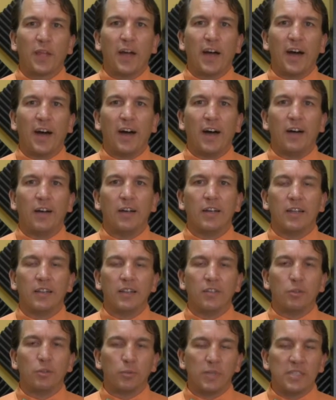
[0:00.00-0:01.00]

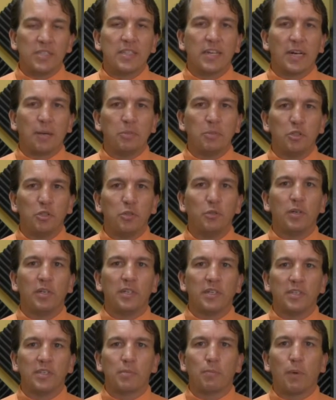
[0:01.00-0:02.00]
and the reason that I'm
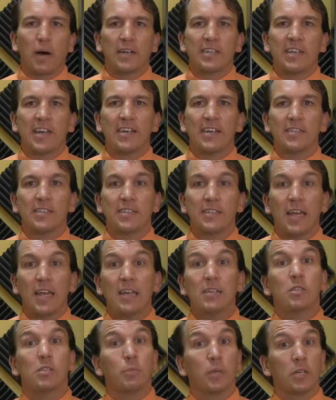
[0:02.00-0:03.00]
doing this podcast today
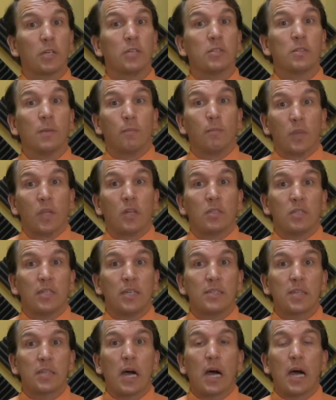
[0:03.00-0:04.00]
is because
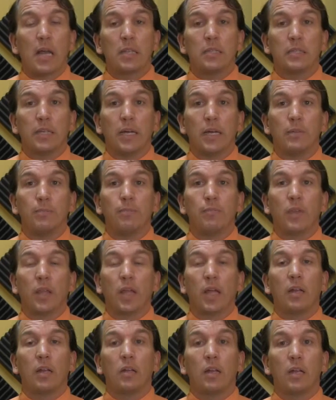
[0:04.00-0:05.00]
today's a holiday,
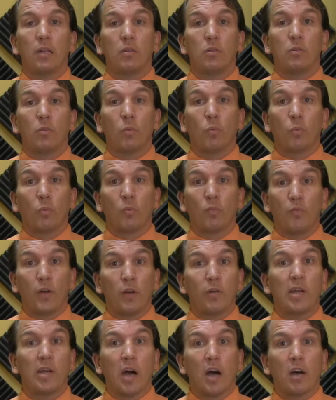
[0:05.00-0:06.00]
and
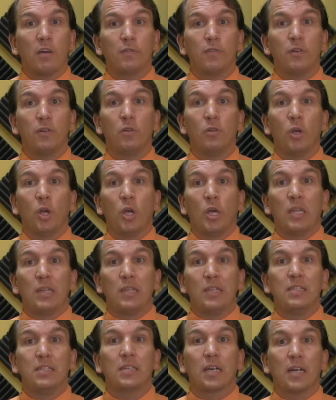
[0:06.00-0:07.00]
very often
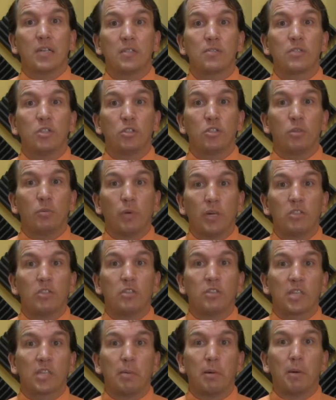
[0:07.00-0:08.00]
these kinds of
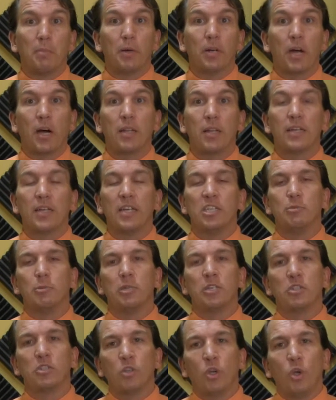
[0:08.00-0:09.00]
situations come up on holidays
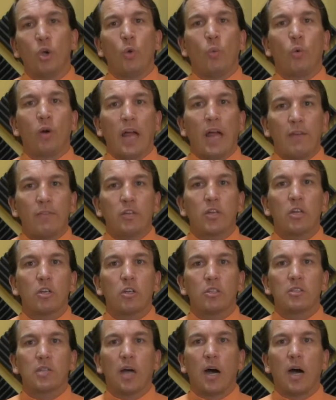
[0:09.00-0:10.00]
because we're having a
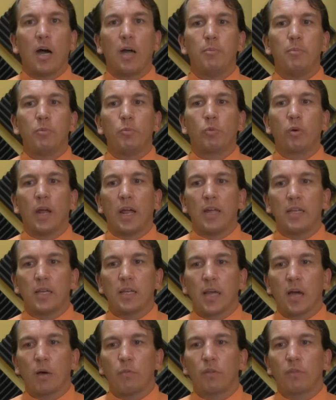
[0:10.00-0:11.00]
good time and we're
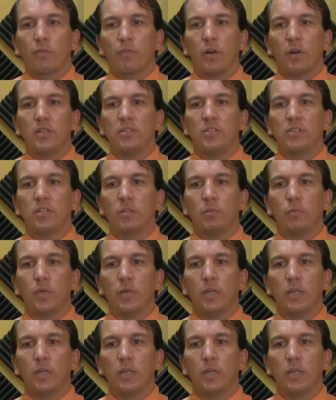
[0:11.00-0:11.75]
hanging out with friends,